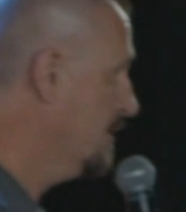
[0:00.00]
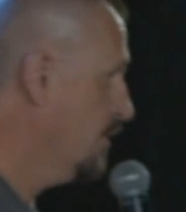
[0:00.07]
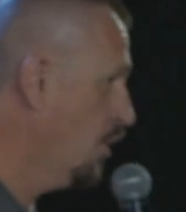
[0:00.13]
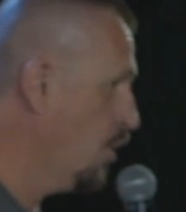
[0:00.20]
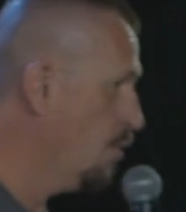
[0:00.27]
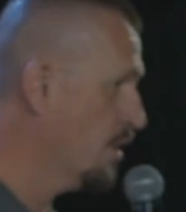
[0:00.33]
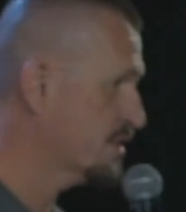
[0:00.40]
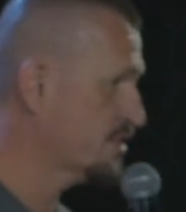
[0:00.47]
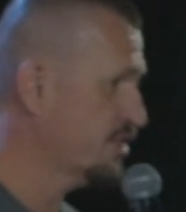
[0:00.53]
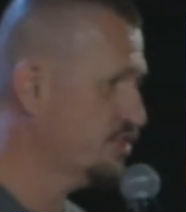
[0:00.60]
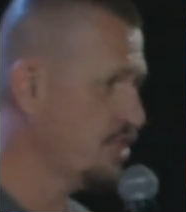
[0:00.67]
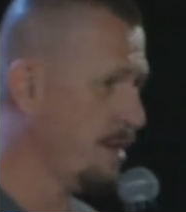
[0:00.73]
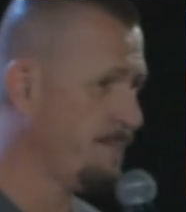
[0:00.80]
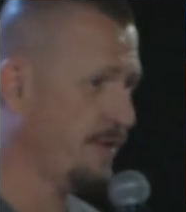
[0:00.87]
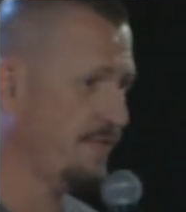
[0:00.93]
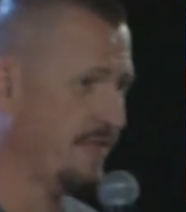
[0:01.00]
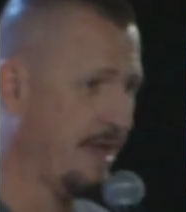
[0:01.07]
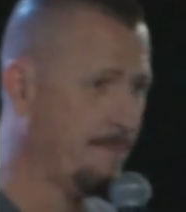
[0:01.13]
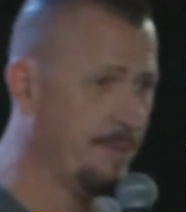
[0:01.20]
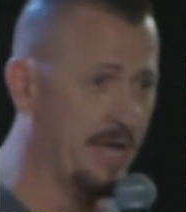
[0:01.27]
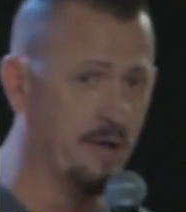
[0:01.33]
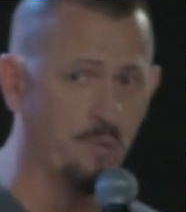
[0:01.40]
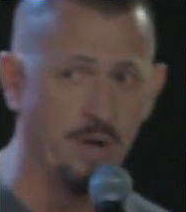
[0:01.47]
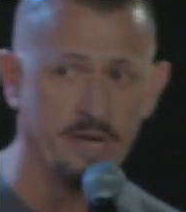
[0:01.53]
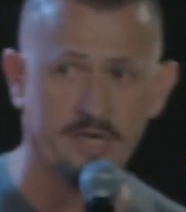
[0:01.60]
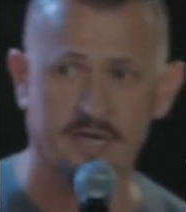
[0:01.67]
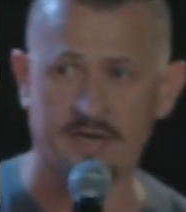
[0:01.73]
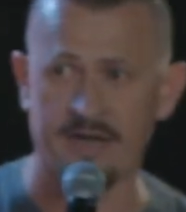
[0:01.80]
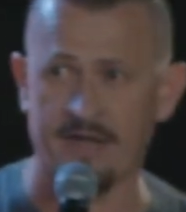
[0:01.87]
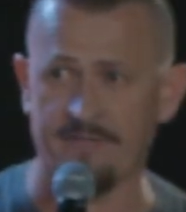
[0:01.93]
Who wants to jump on that
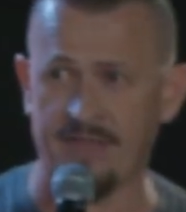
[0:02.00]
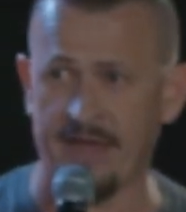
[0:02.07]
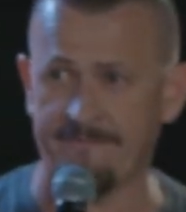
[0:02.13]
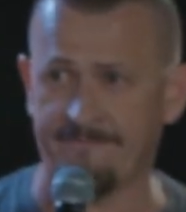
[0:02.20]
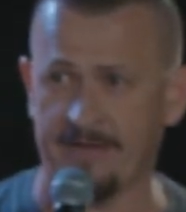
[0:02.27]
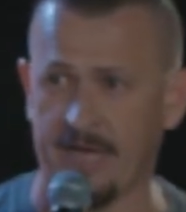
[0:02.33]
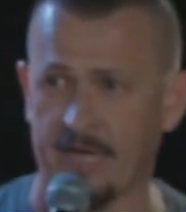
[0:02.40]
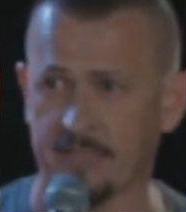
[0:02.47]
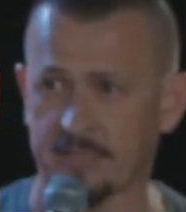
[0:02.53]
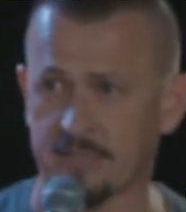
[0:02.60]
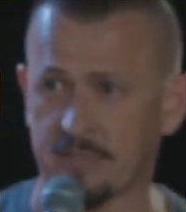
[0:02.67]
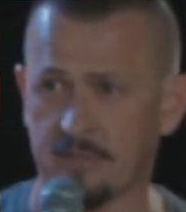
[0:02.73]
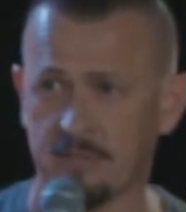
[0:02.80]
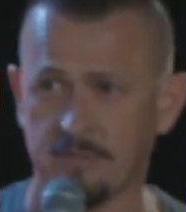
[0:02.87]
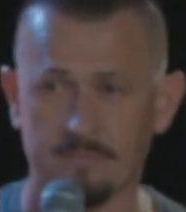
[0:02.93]
bandwagon and have that fast?